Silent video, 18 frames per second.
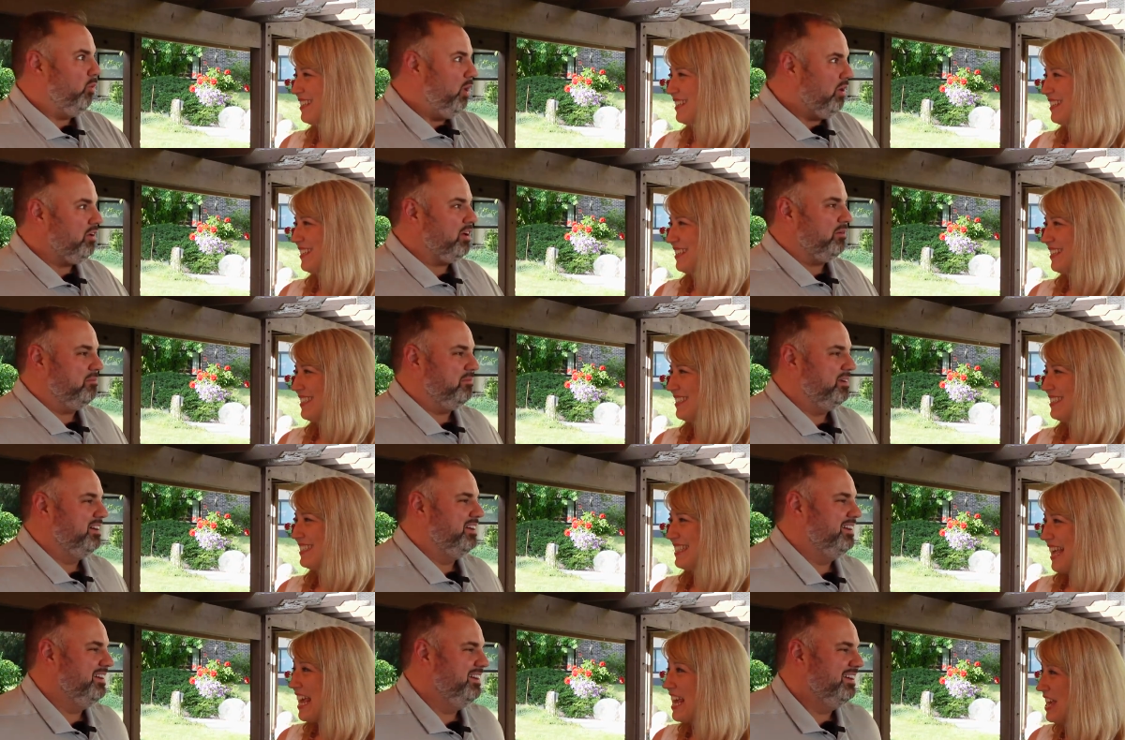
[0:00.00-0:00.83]
Speaker 1: welcome.
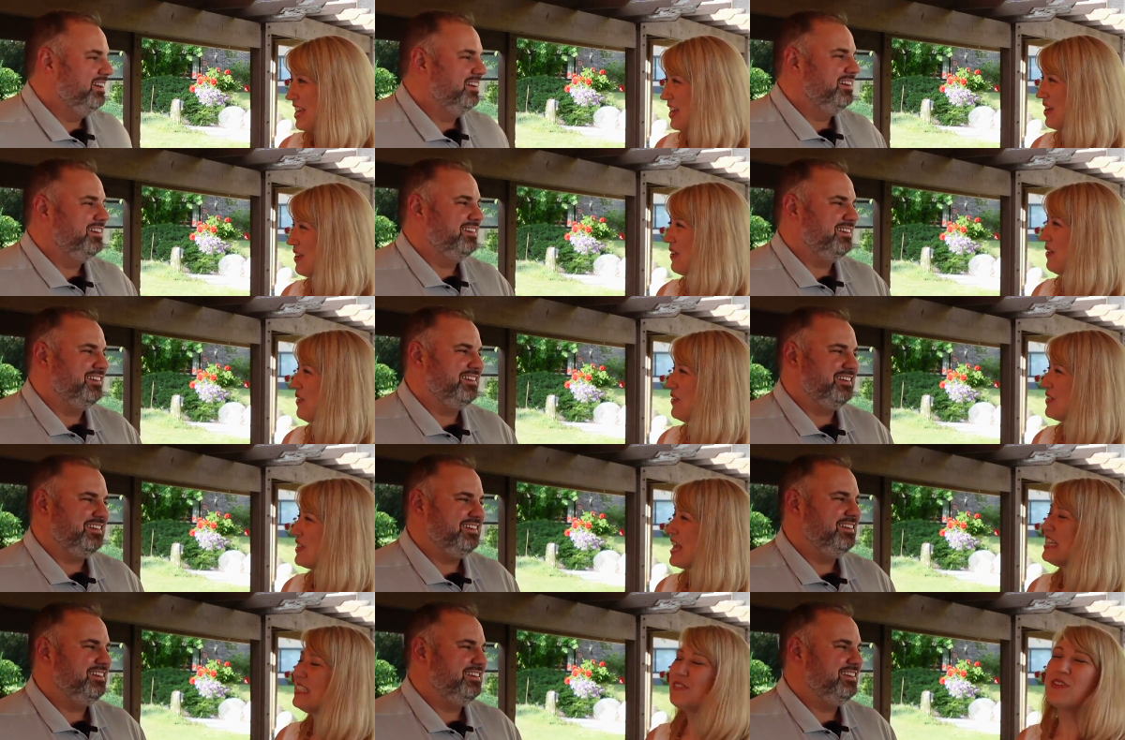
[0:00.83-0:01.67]
Speaker 2: Thank you.
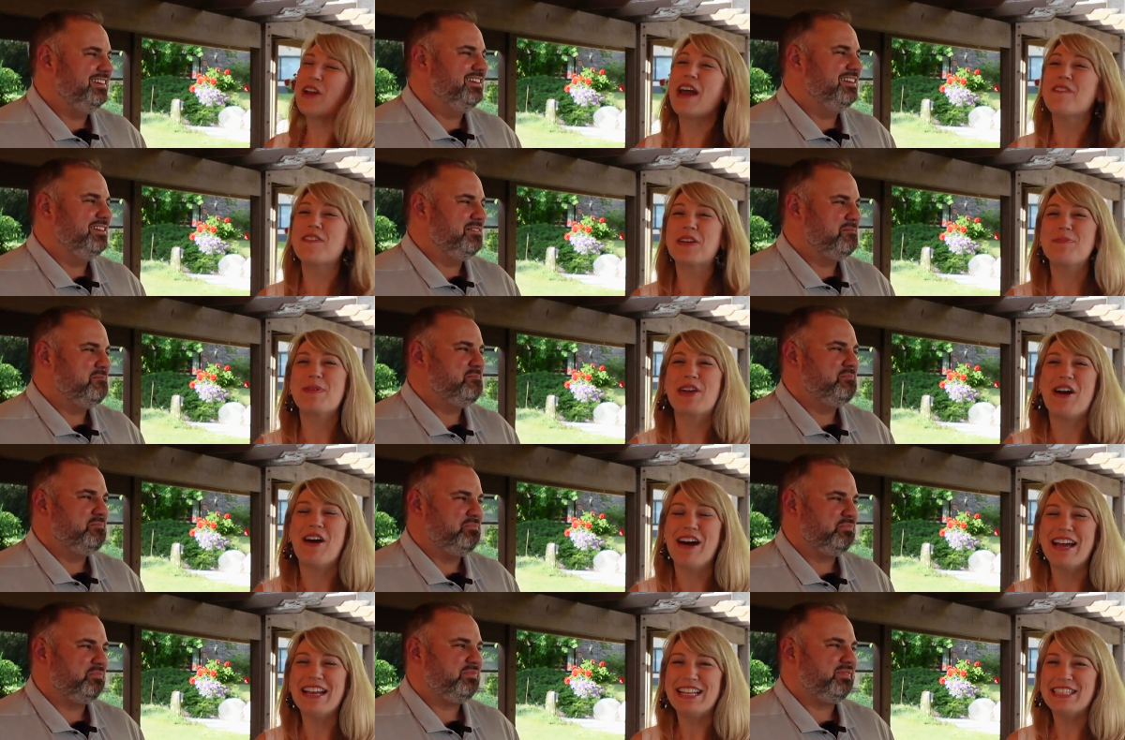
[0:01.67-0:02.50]
Thanks for having me
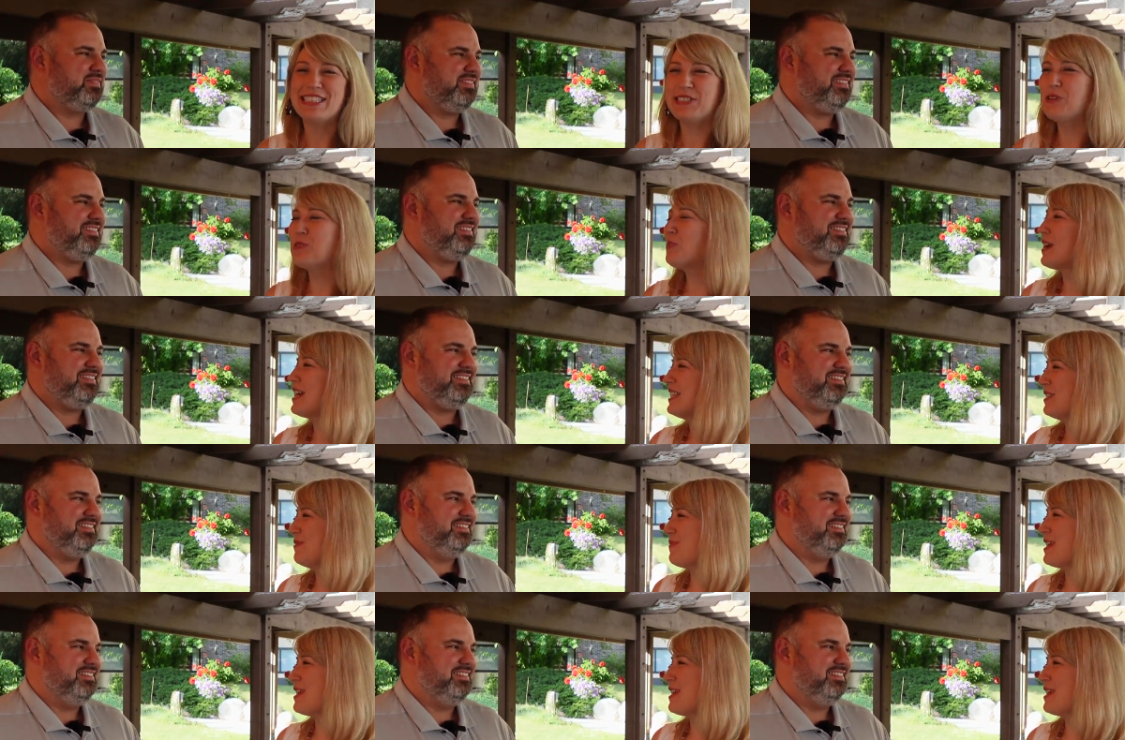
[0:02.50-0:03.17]
on. It's so great to